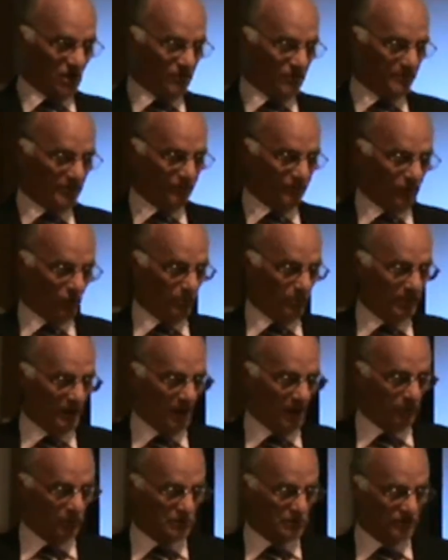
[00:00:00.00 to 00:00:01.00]
I've performed
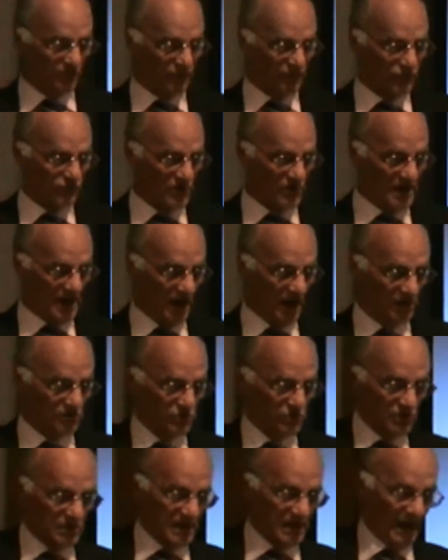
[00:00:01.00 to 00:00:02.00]
upwards of
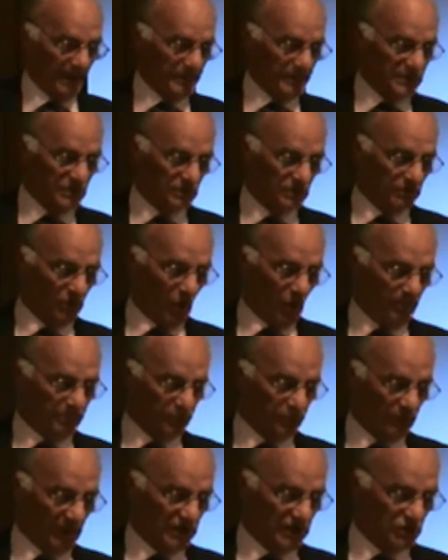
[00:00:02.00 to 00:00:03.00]
300 capital
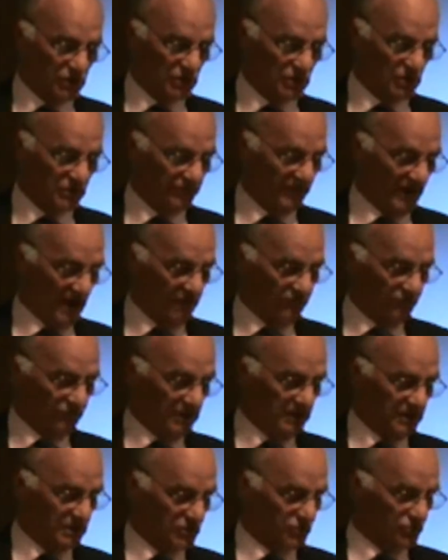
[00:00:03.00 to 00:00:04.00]
operations of
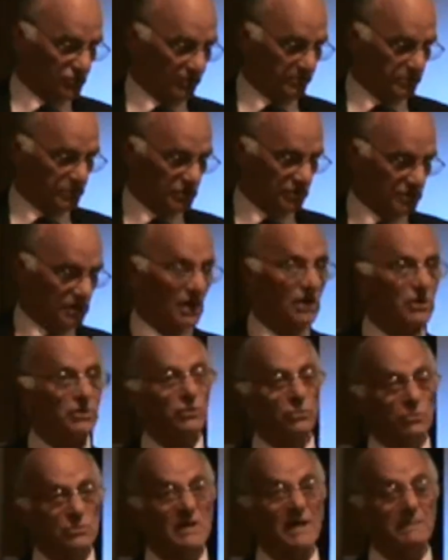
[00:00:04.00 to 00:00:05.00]
every description
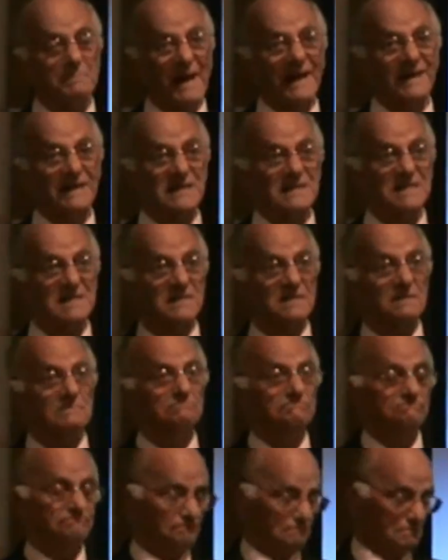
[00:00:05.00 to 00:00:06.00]
using
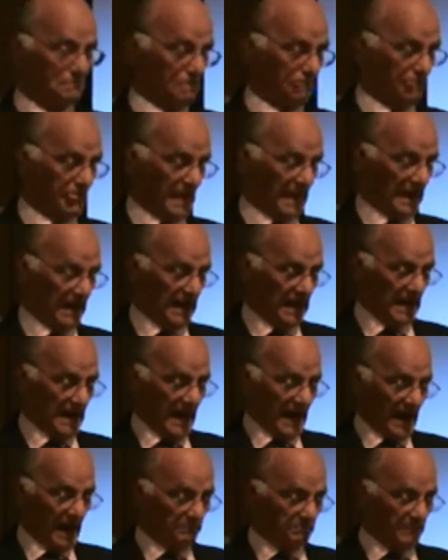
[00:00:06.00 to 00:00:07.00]
magnetism,
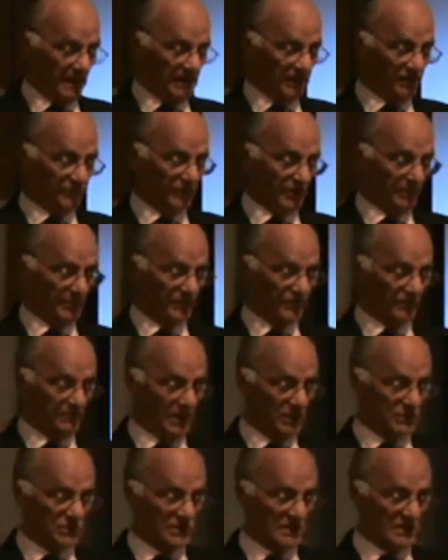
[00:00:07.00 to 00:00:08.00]
and many of them of the
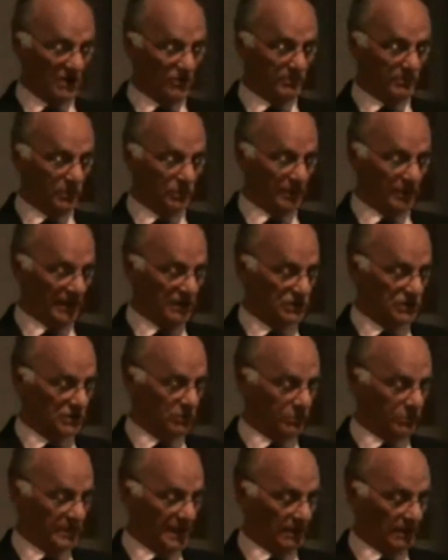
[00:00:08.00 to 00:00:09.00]
most terrible
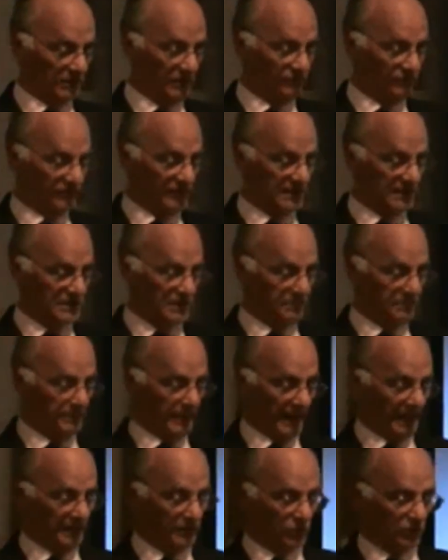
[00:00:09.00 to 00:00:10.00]
nature without inflicting
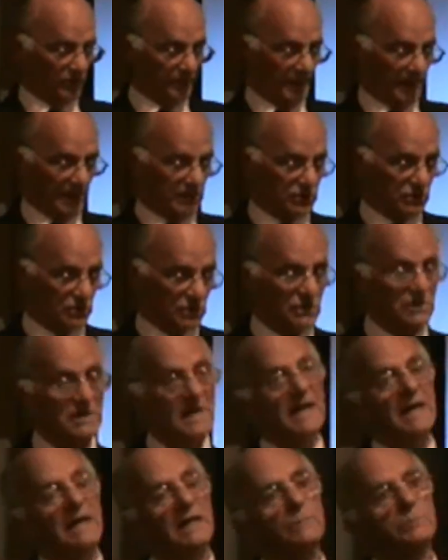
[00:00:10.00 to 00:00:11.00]
pain on the patient.
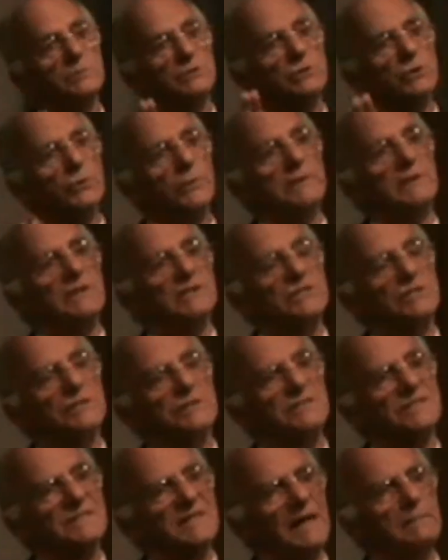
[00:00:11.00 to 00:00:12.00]
He was doing this
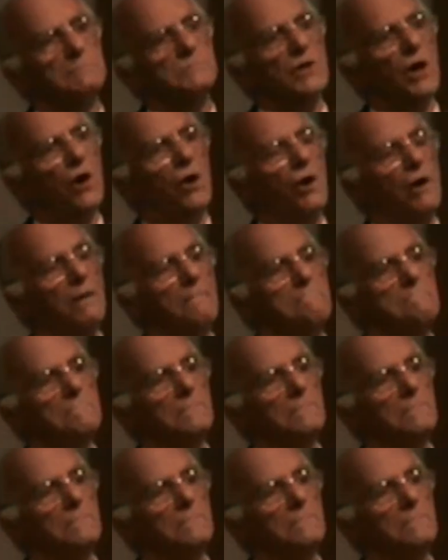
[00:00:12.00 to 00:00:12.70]
at the same time